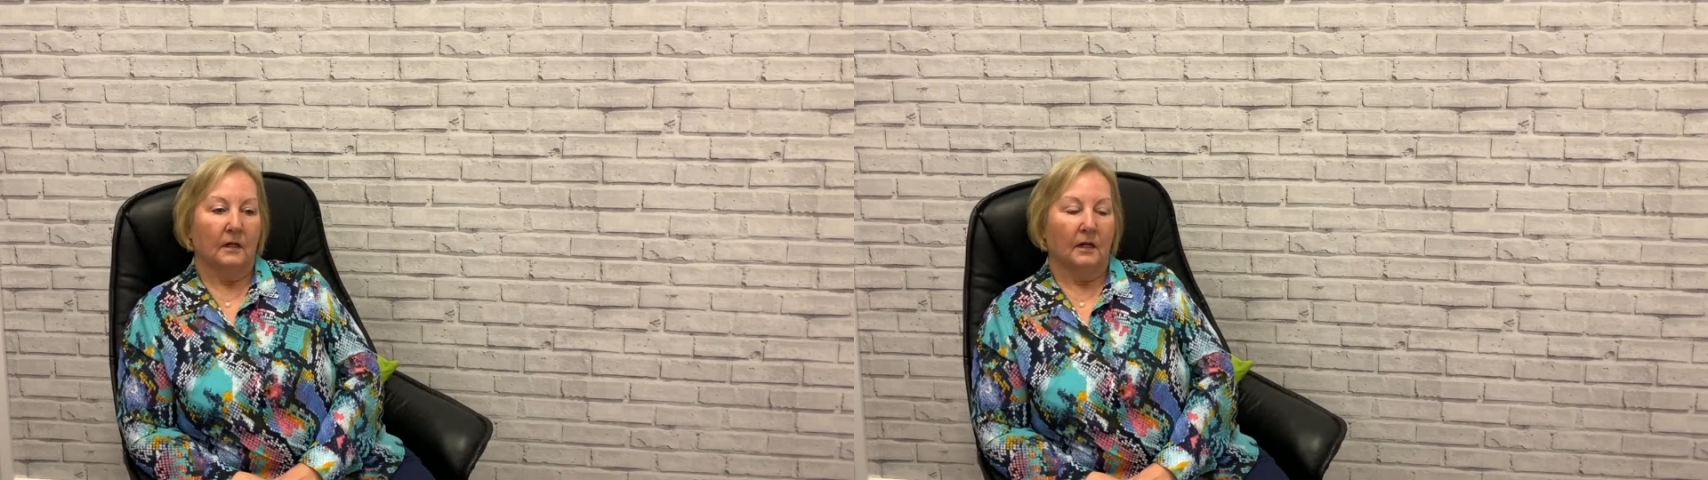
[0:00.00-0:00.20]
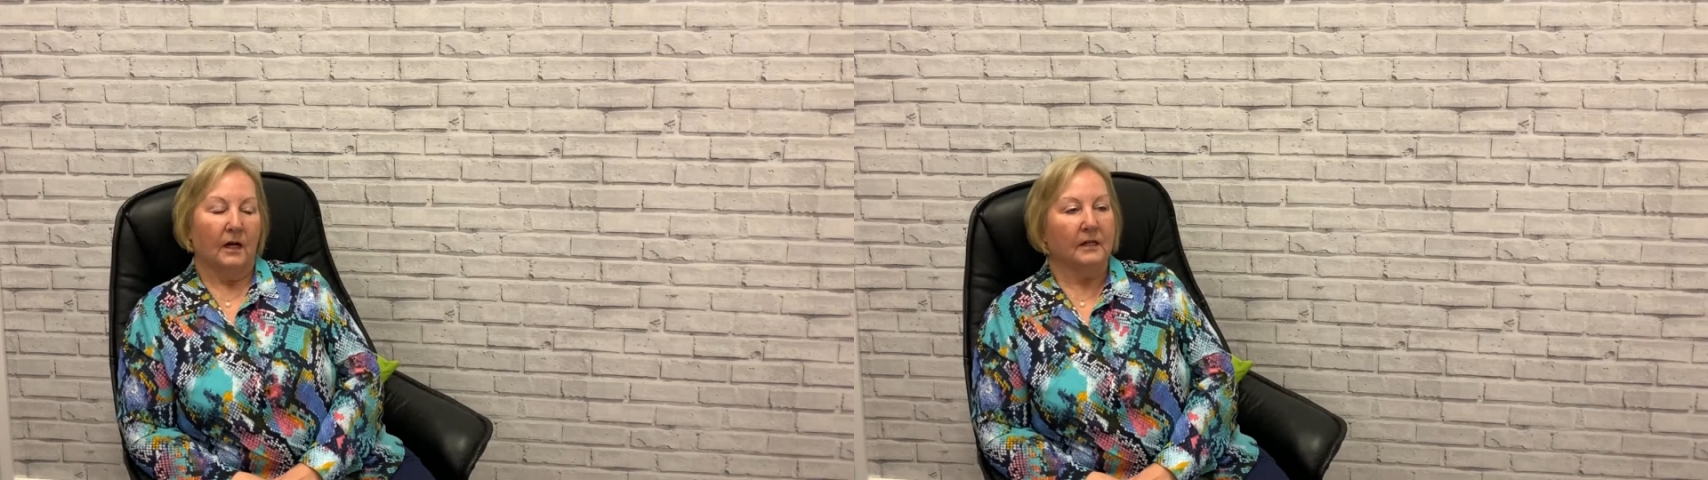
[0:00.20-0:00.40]

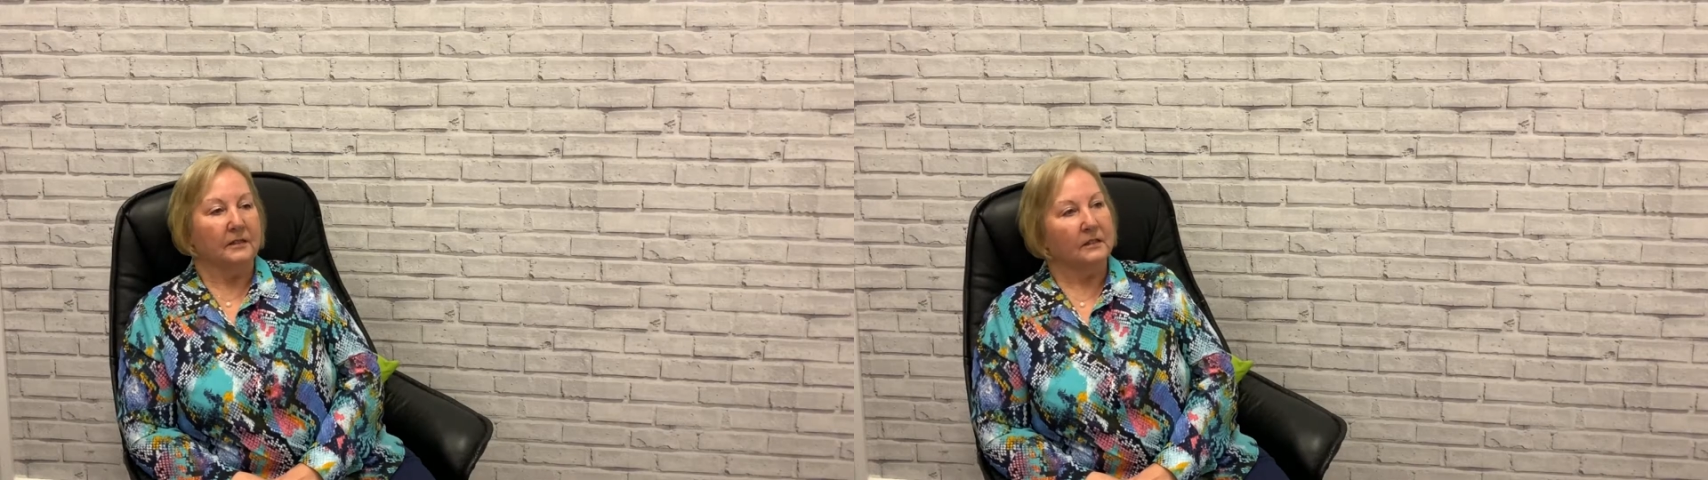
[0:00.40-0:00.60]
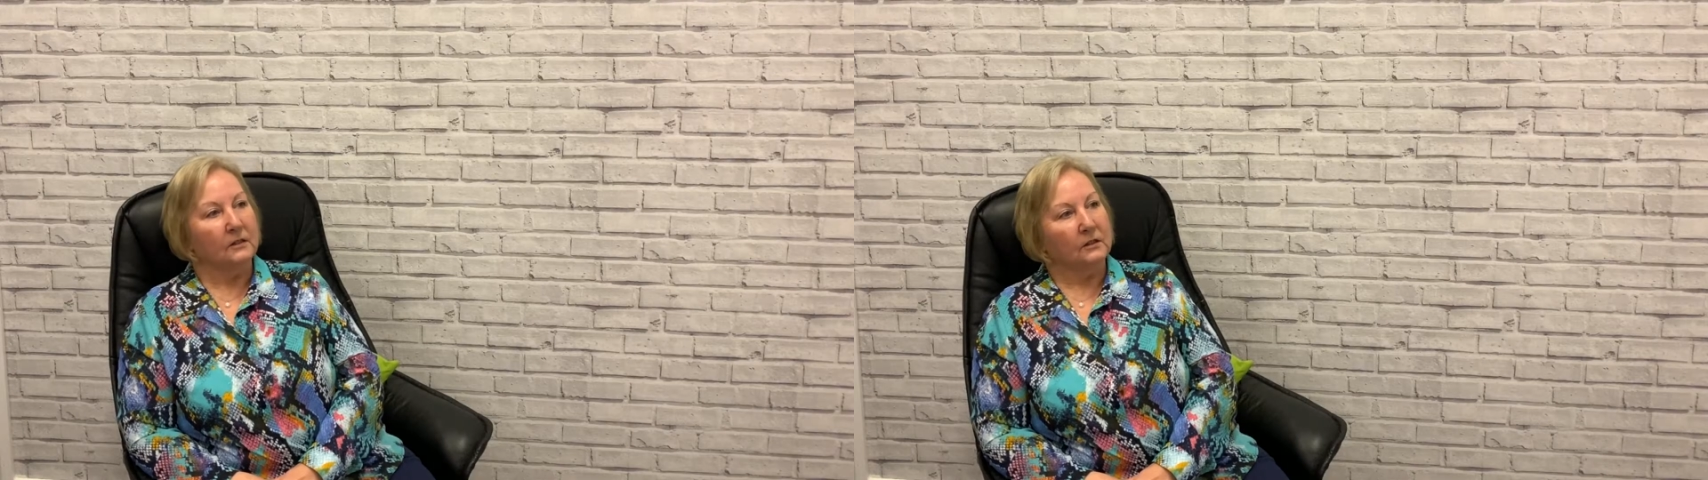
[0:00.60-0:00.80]
I
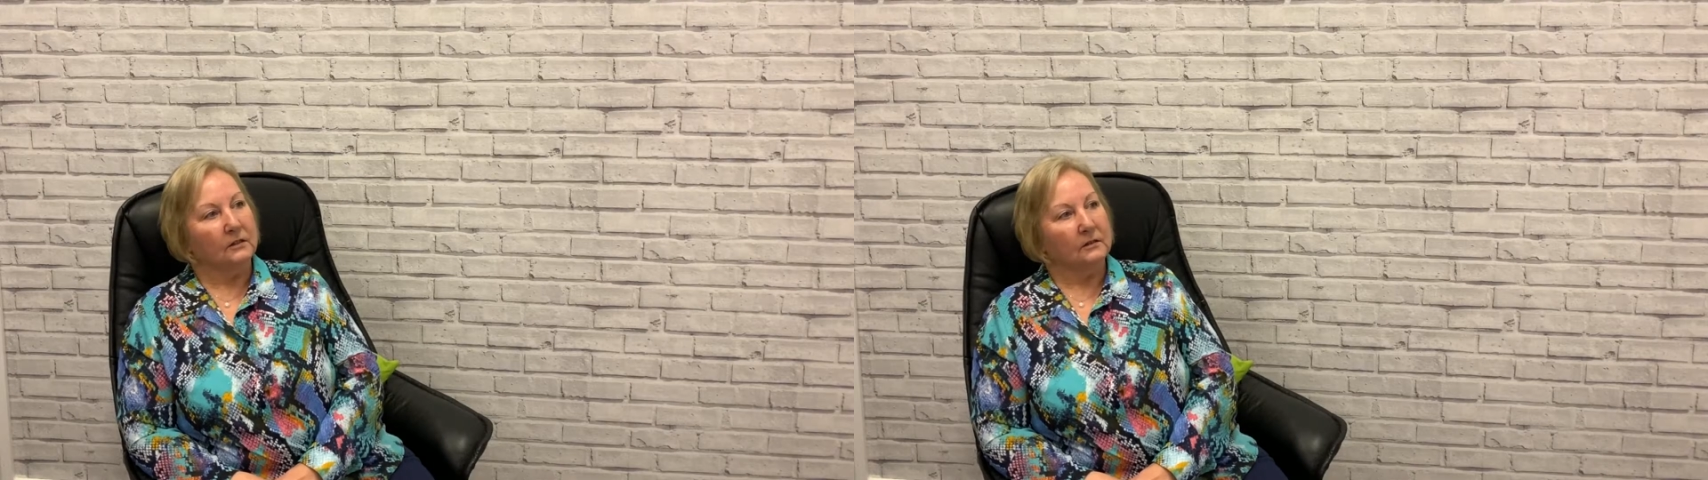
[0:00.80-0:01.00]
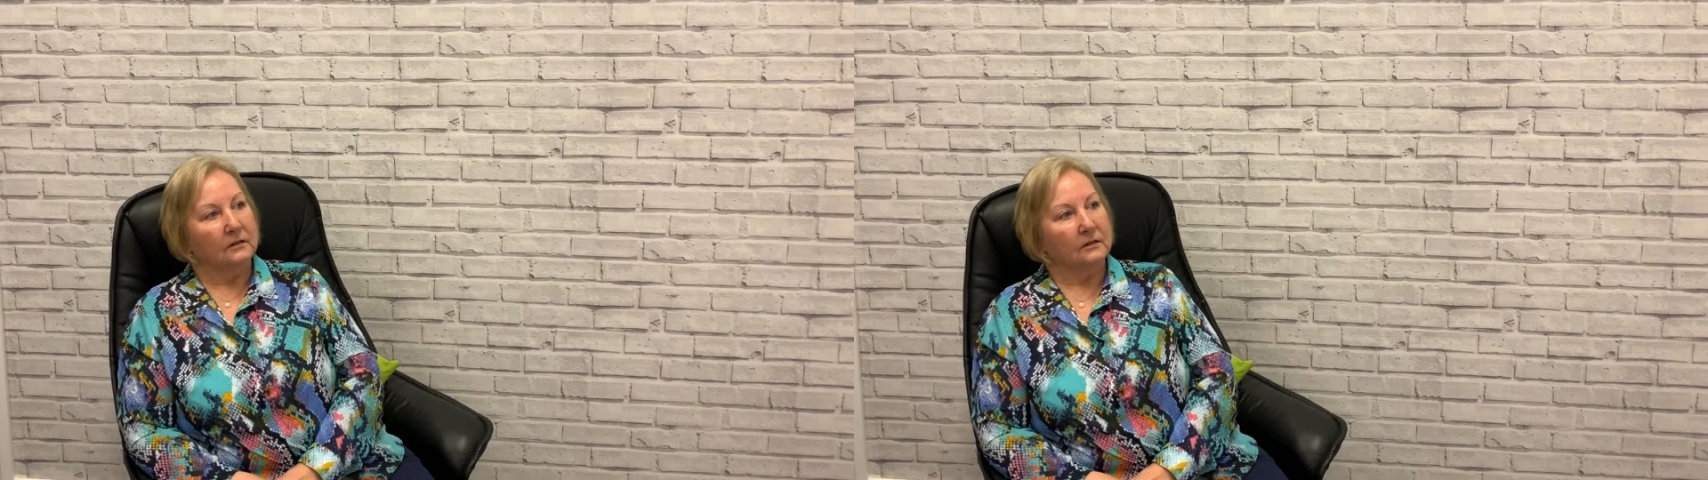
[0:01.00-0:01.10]
think